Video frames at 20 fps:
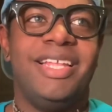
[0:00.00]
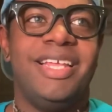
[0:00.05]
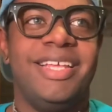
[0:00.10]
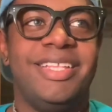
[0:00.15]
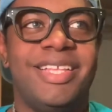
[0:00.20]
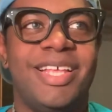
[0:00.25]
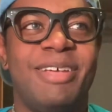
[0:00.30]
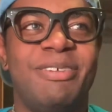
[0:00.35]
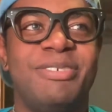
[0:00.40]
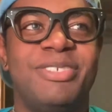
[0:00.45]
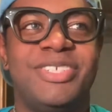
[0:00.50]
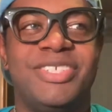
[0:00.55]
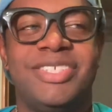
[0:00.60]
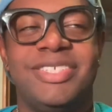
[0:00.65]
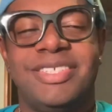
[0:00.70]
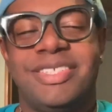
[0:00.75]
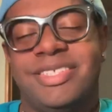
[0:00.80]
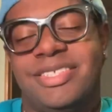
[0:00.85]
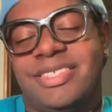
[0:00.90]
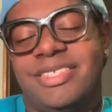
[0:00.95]
Like, that was
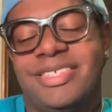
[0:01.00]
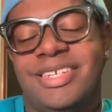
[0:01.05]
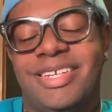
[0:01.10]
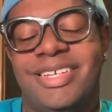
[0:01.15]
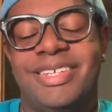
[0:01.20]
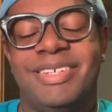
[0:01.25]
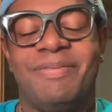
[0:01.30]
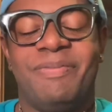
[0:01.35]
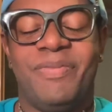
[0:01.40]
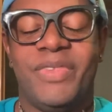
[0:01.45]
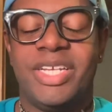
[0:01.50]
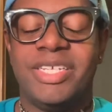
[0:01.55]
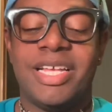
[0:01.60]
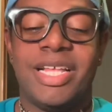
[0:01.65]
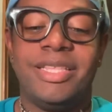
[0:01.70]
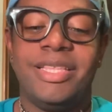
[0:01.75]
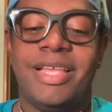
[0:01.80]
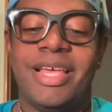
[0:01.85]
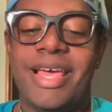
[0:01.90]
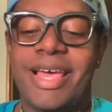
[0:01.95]
just, I just
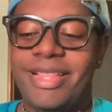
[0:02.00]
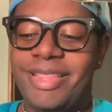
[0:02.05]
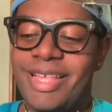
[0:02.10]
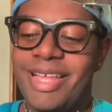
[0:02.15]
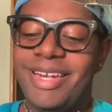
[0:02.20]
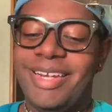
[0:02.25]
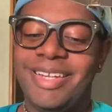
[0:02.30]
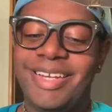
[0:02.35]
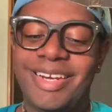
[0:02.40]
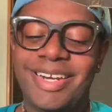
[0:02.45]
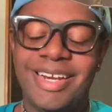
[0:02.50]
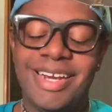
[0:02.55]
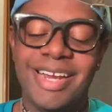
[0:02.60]
had to add that in there.